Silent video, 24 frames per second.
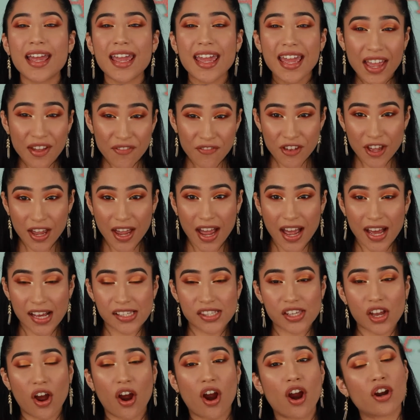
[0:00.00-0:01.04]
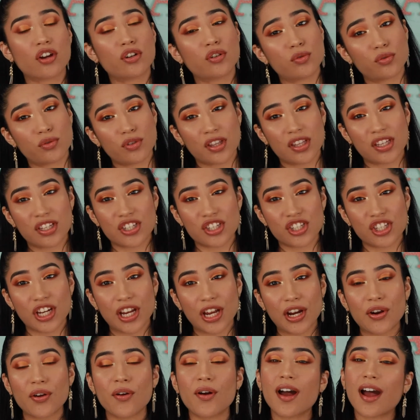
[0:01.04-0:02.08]
If you guys are new to this
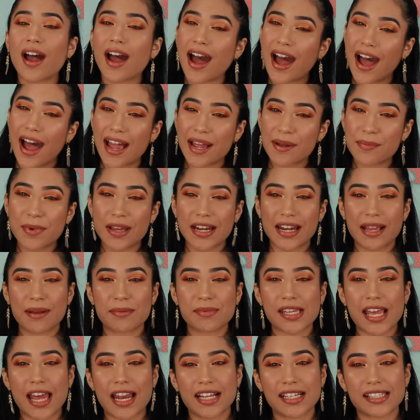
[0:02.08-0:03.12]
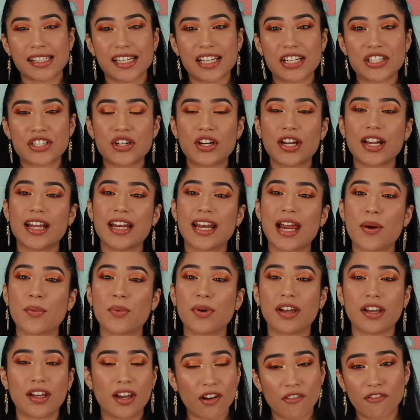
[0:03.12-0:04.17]
channel, hi, my name is Alexandra and I
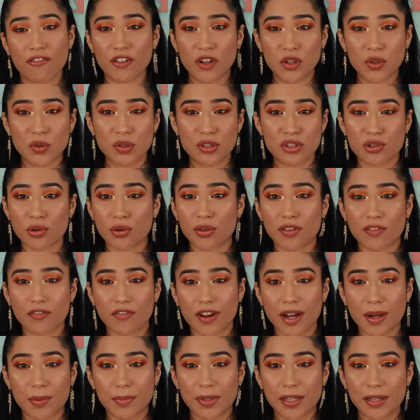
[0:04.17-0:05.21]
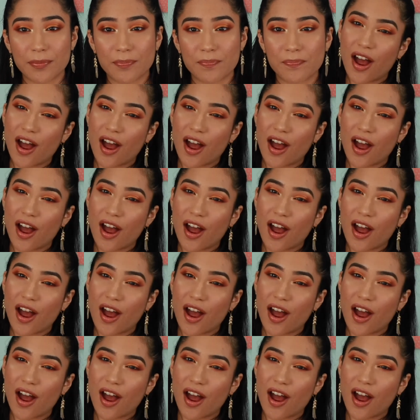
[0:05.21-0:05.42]
would love for you to join the family.